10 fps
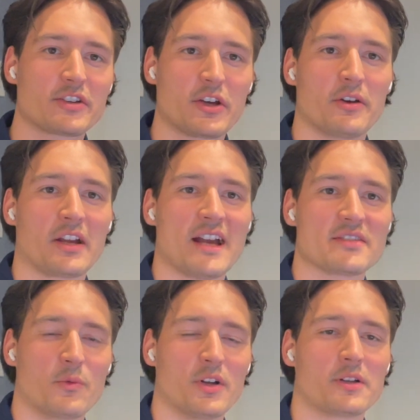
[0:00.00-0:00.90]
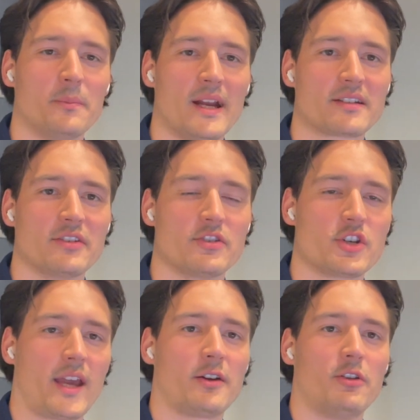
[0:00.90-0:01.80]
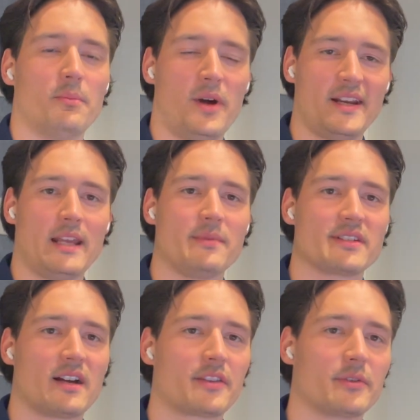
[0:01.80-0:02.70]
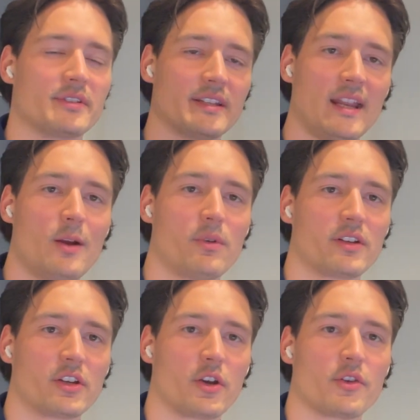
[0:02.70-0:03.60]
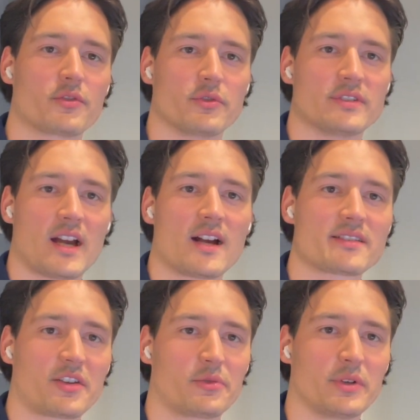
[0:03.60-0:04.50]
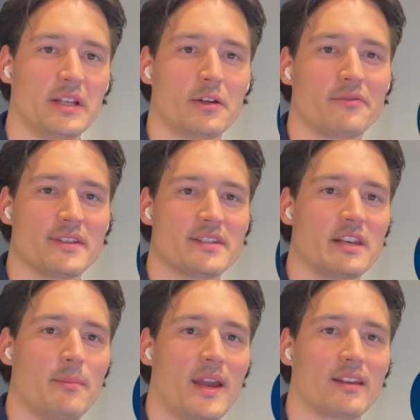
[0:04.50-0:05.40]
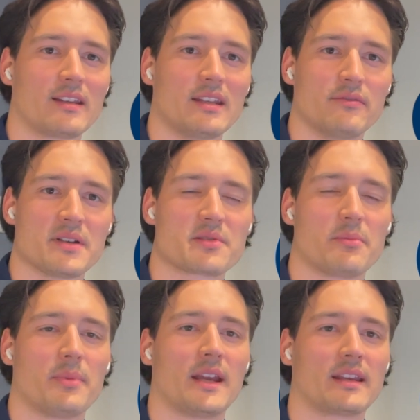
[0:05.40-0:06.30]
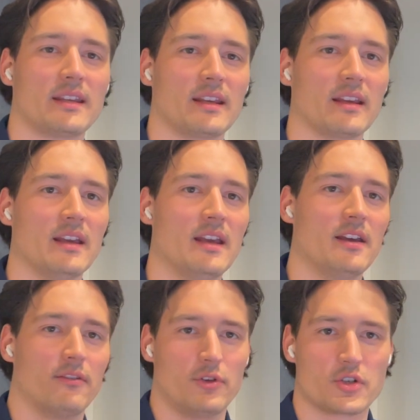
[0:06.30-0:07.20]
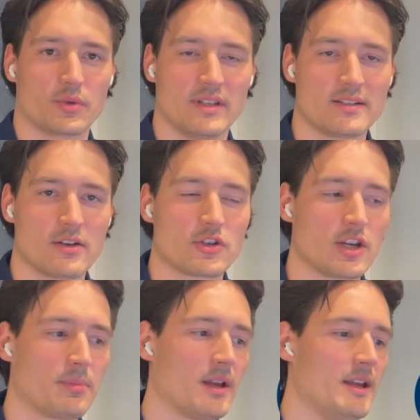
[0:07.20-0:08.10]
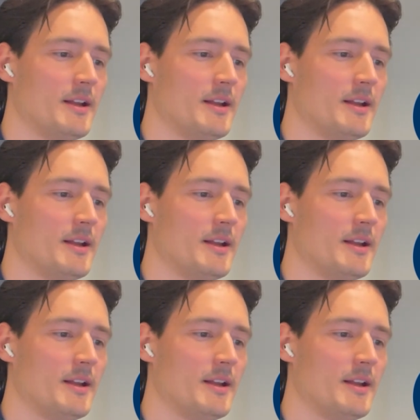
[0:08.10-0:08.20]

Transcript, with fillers: it going guys and welcome back to the channel. My name is Arthur and today we're going to go through task three of the Citibank Investment Banking Virtual Internship.